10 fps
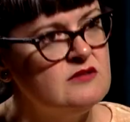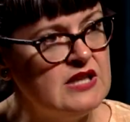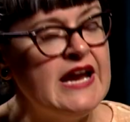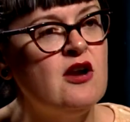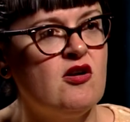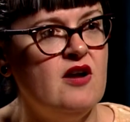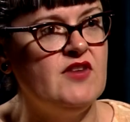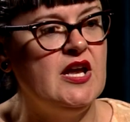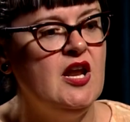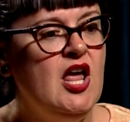layer of
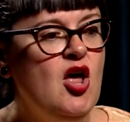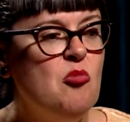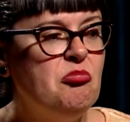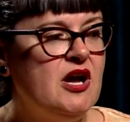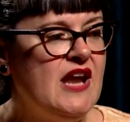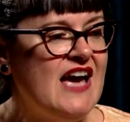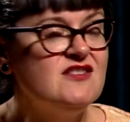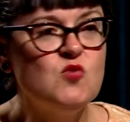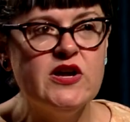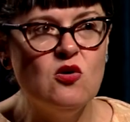it. But
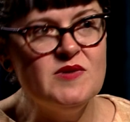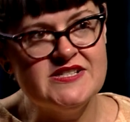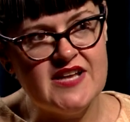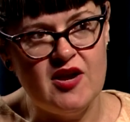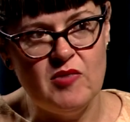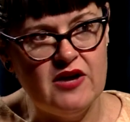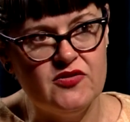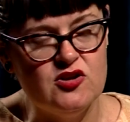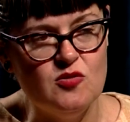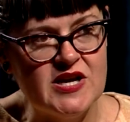as we always say about
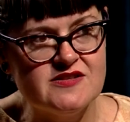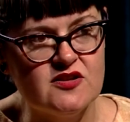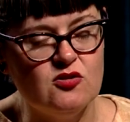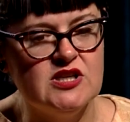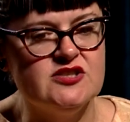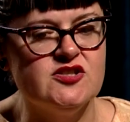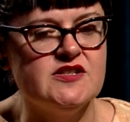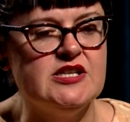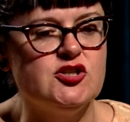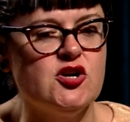the New Mexico
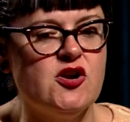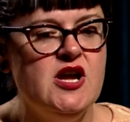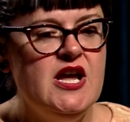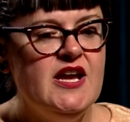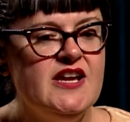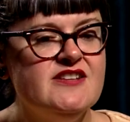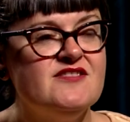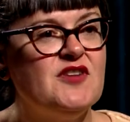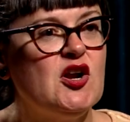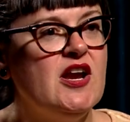legislature, it is a
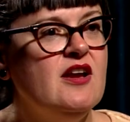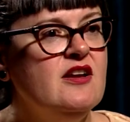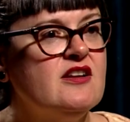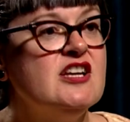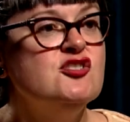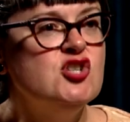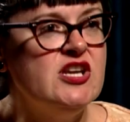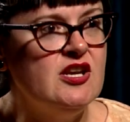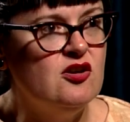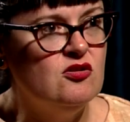very
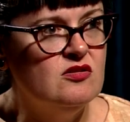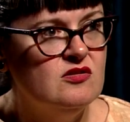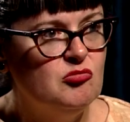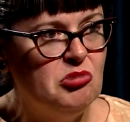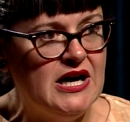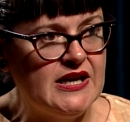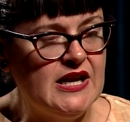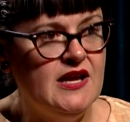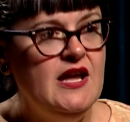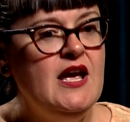congenial
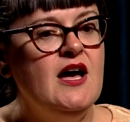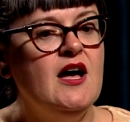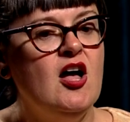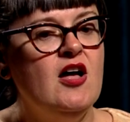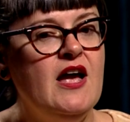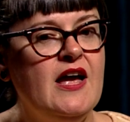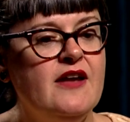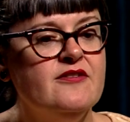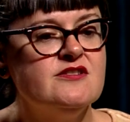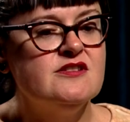body.
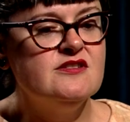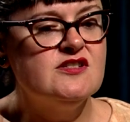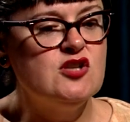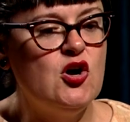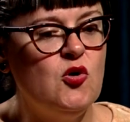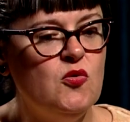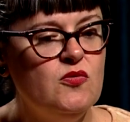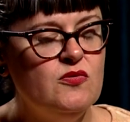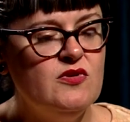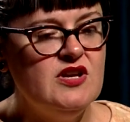And
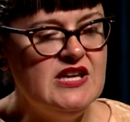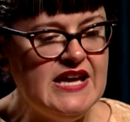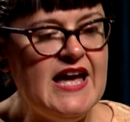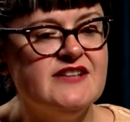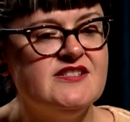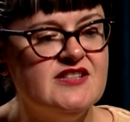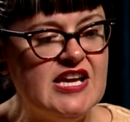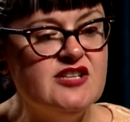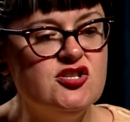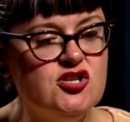so, yes,
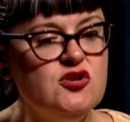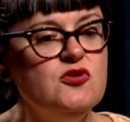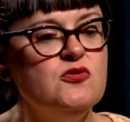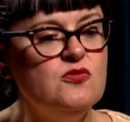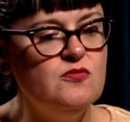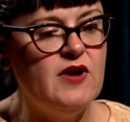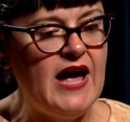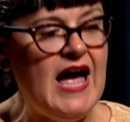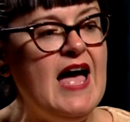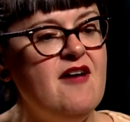they do
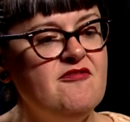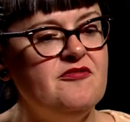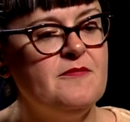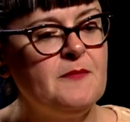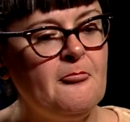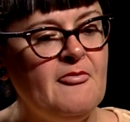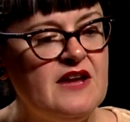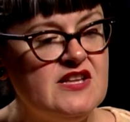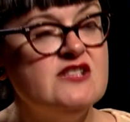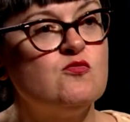have
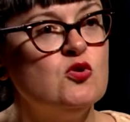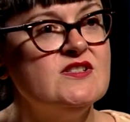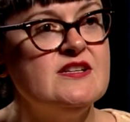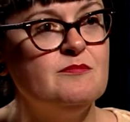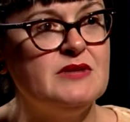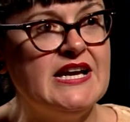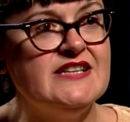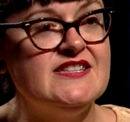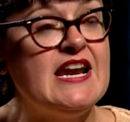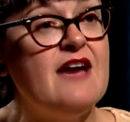these rules in
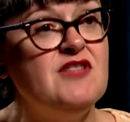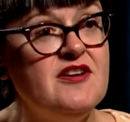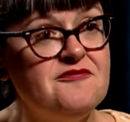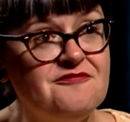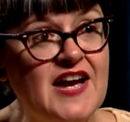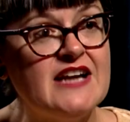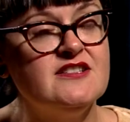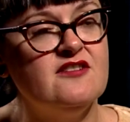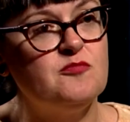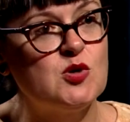place that have the effect
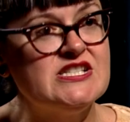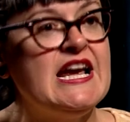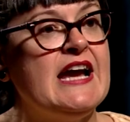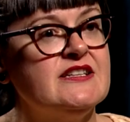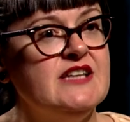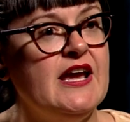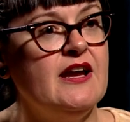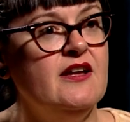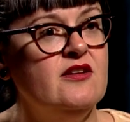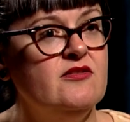of
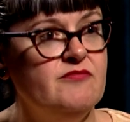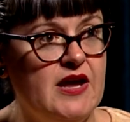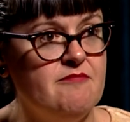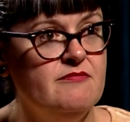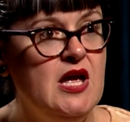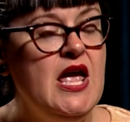protecting them.